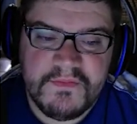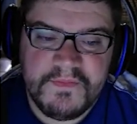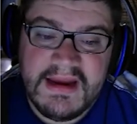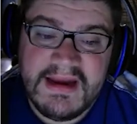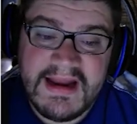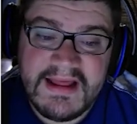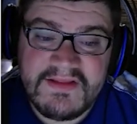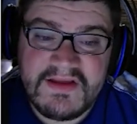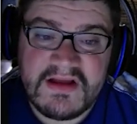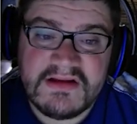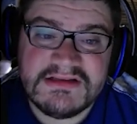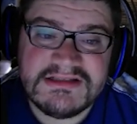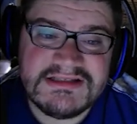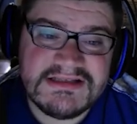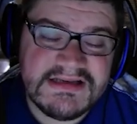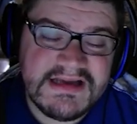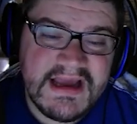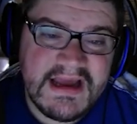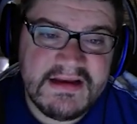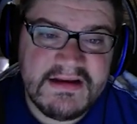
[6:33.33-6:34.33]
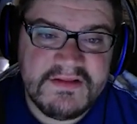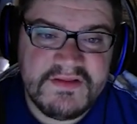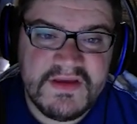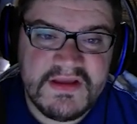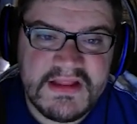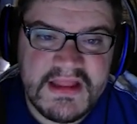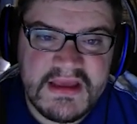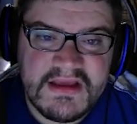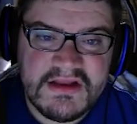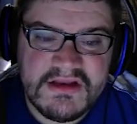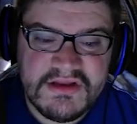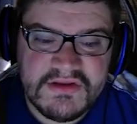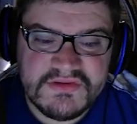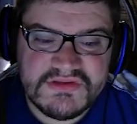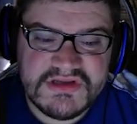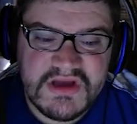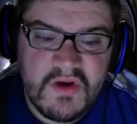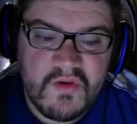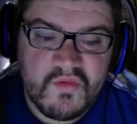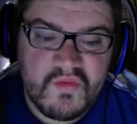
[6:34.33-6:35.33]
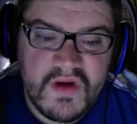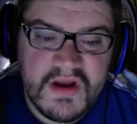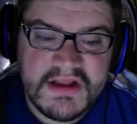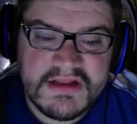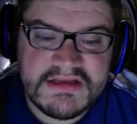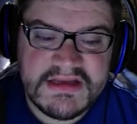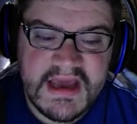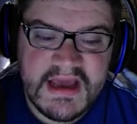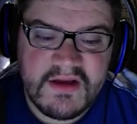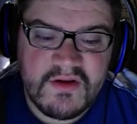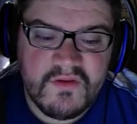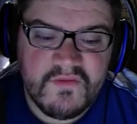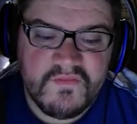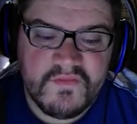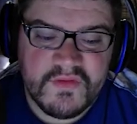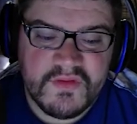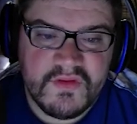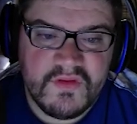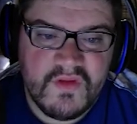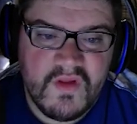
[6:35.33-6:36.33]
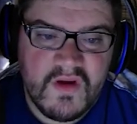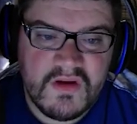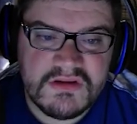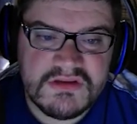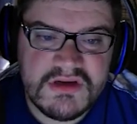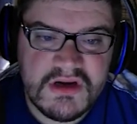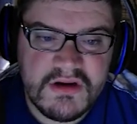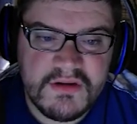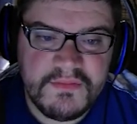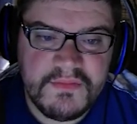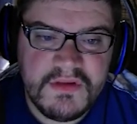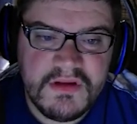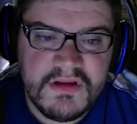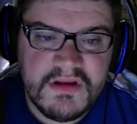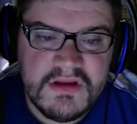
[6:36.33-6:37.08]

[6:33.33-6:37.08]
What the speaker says: And I honestly kind of think they could use a right tackle for the long term.